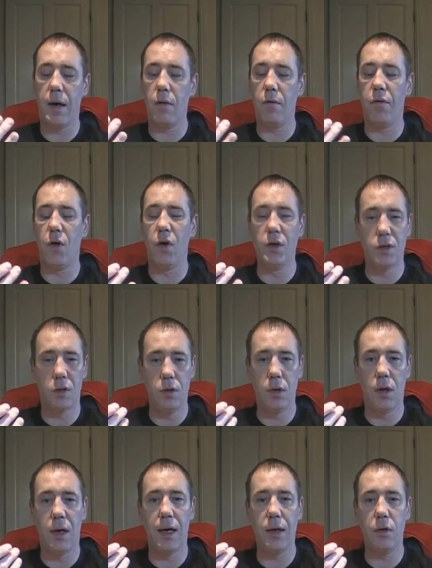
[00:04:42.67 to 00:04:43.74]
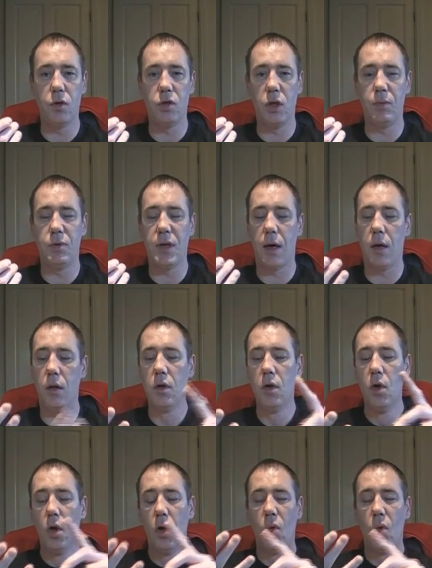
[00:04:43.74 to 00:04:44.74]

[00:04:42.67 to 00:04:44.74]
out for you on, on our YouTube channel.